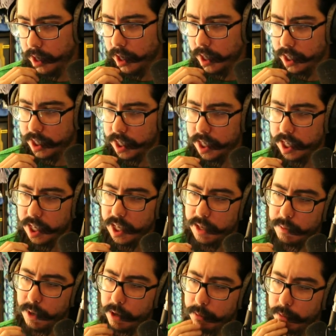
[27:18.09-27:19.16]
I did
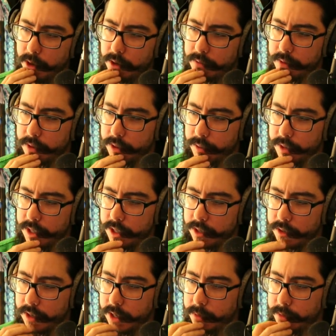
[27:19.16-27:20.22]
emote mode for 3
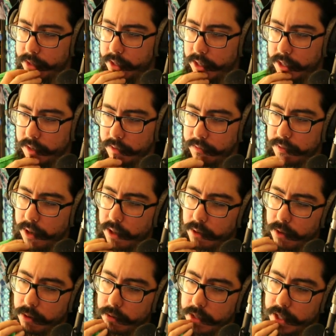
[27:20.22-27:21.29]
streams. I did
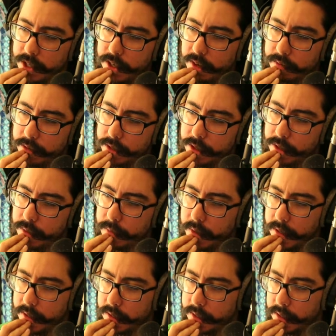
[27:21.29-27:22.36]
follower only chat for 2
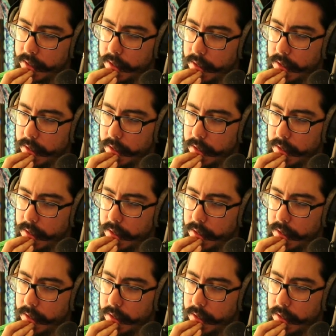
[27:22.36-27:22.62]
months.